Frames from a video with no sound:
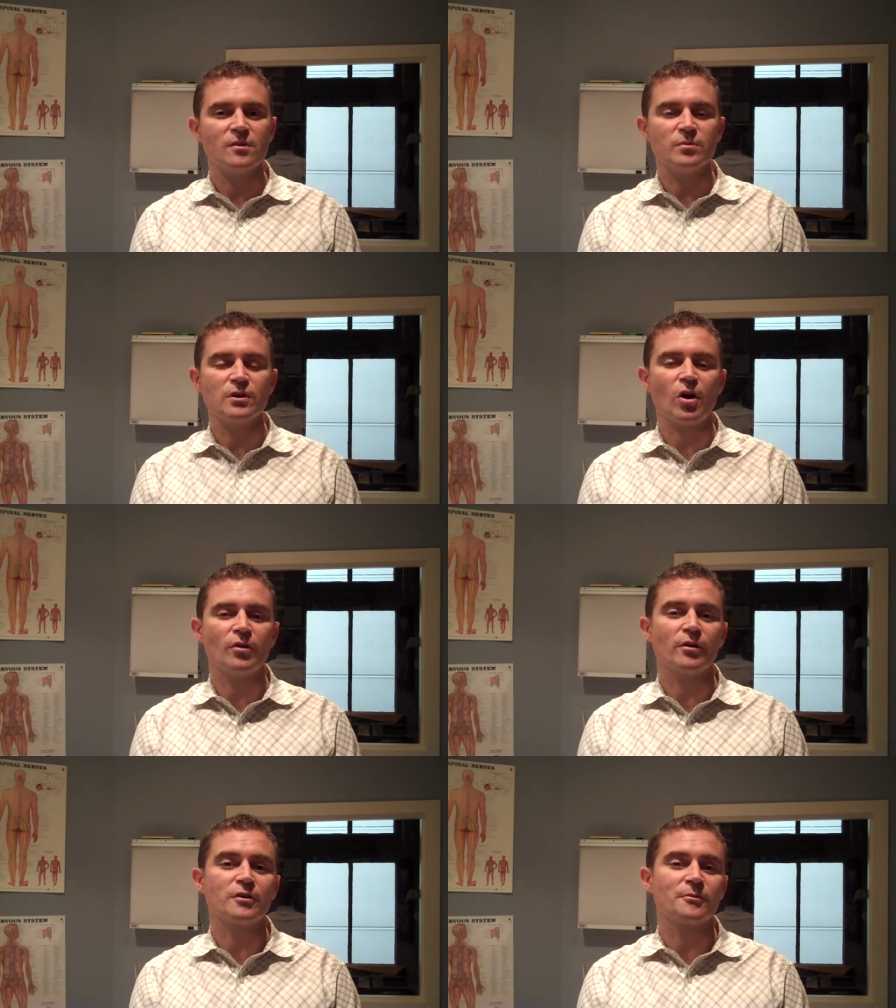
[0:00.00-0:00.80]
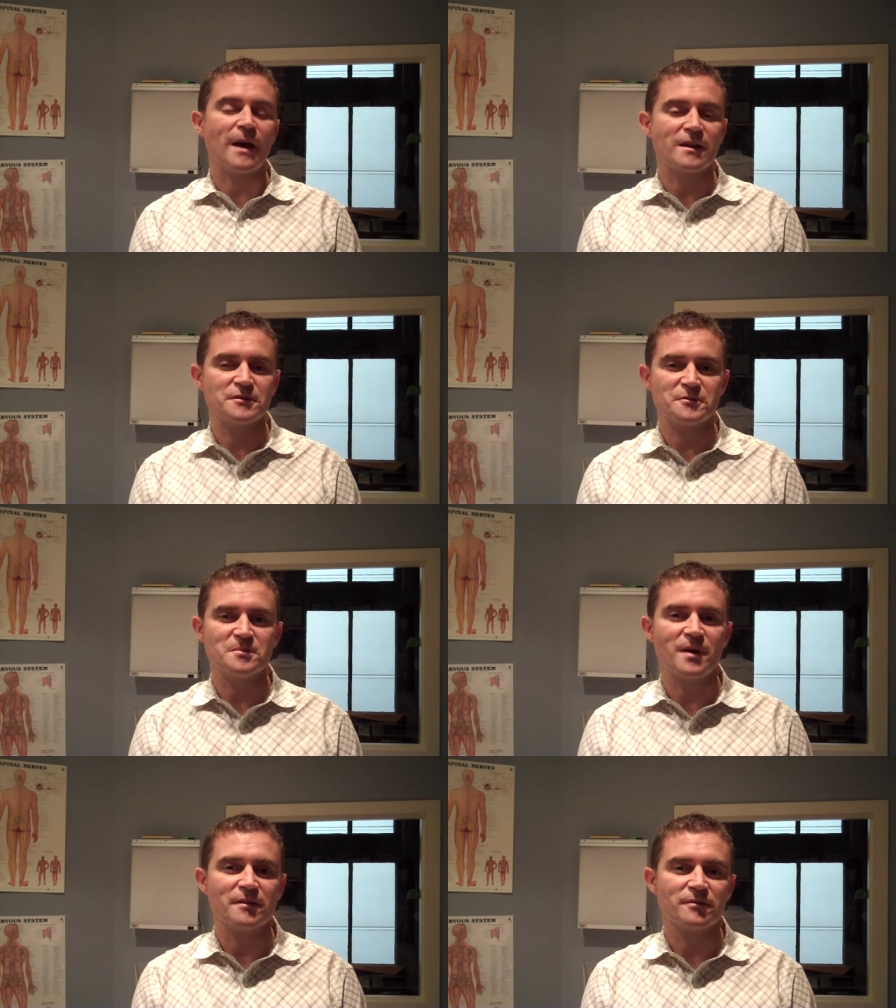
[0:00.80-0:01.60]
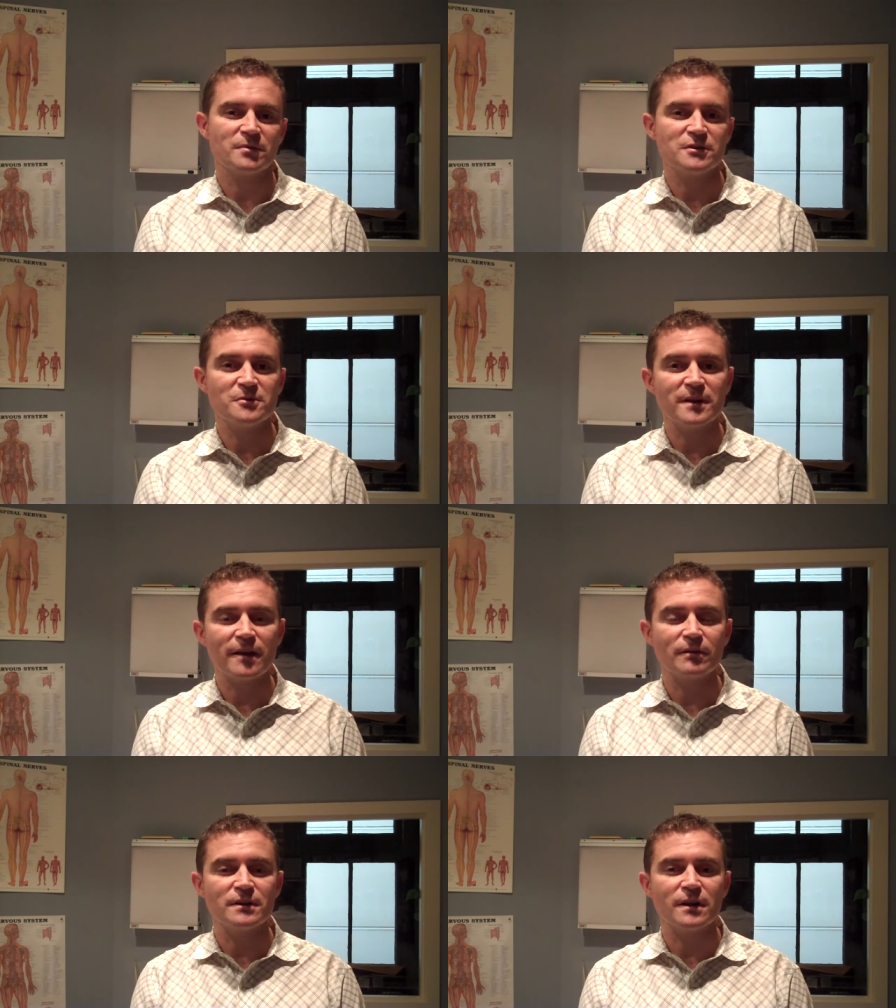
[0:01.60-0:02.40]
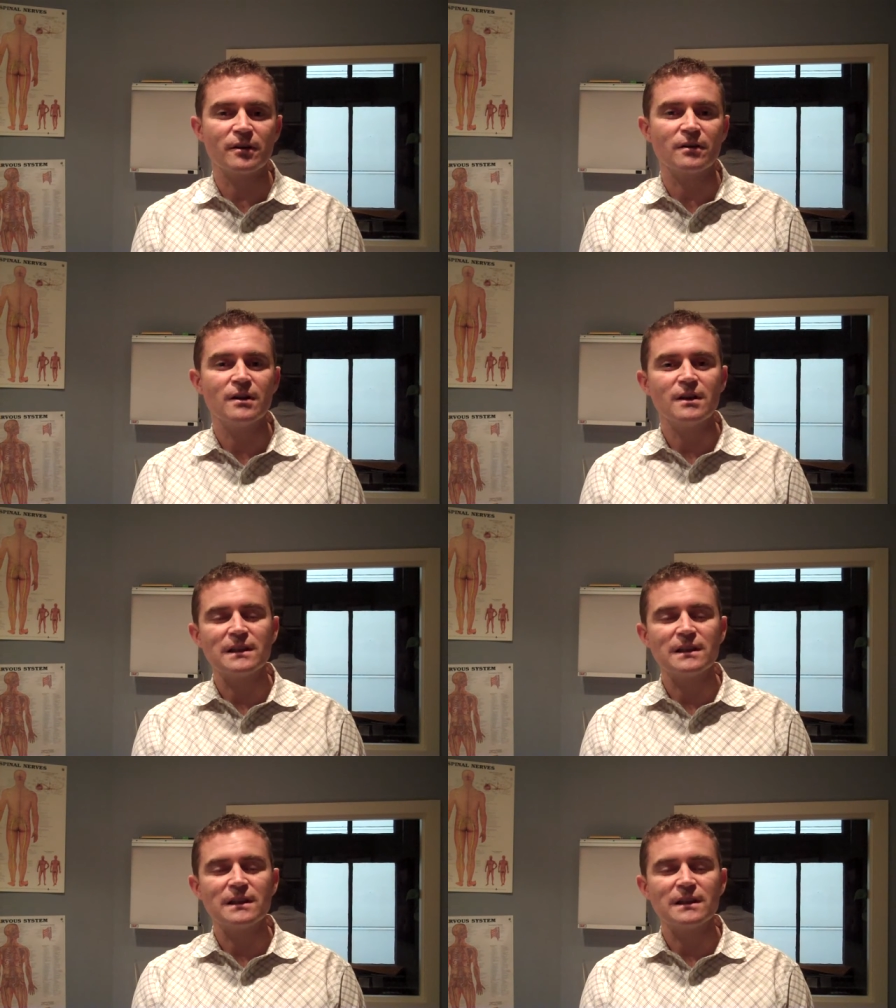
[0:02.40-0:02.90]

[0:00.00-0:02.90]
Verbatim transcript: We call it our gratitude month. We do it every year.